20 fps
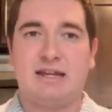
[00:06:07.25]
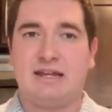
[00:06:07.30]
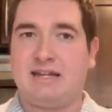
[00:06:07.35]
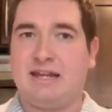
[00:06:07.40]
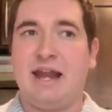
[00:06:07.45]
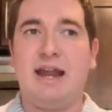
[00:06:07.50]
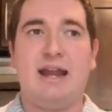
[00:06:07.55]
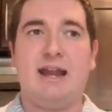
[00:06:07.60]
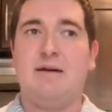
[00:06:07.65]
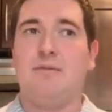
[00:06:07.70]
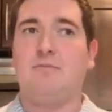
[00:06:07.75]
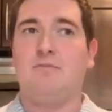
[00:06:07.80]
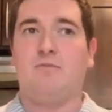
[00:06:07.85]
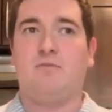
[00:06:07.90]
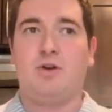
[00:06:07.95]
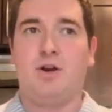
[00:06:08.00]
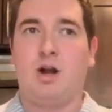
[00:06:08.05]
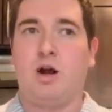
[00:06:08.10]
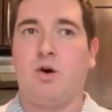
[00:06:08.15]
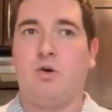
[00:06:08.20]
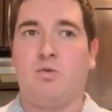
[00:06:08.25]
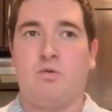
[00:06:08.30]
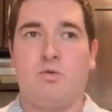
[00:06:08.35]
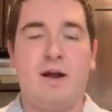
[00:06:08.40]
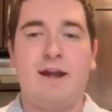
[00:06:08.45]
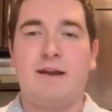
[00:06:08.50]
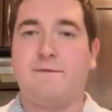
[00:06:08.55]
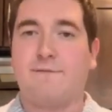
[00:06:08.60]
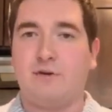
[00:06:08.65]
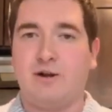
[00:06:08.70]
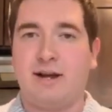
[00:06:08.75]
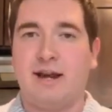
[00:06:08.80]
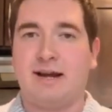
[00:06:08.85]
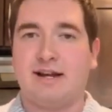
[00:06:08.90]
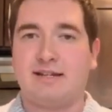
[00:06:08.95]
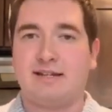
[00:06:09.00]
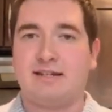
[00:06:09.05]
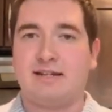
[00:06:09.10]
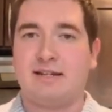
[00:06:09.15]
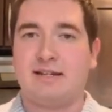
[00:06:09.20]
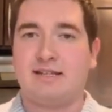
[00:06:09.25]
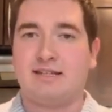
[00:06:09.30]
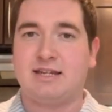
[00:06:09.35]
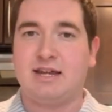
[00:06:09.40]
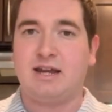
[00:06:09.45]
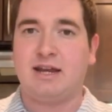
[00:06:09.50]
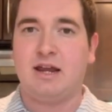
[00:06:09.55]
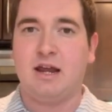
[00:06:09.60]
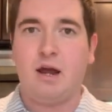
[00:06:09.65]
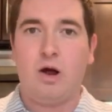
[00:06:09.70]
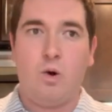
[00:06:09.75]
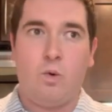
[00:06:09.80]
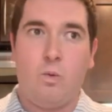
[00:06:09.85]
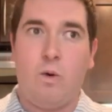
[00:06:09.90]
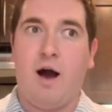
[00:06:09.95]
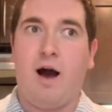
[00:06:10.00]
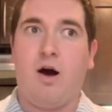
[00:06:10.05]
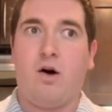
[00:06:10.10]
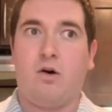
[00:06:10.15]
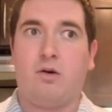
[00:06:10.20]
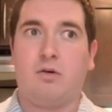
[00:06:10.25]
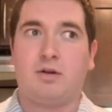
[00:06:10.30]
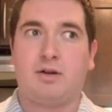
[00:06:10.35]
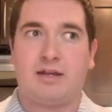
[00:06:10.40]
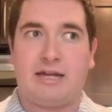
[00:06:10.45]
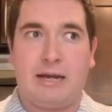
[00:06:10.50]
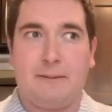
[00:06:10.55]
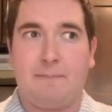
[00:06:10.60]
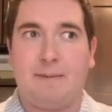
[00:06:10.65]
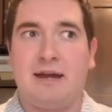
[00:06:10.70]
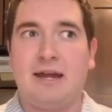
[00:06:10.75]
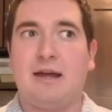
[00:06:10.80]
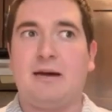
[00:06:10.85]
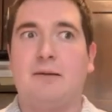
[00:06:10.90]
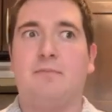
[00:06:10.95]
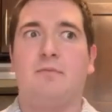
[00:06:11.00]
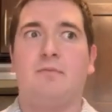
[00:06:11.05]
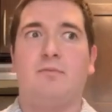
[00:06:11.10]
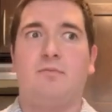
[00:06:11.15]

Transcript: get him, you know, ready for next season while keeping him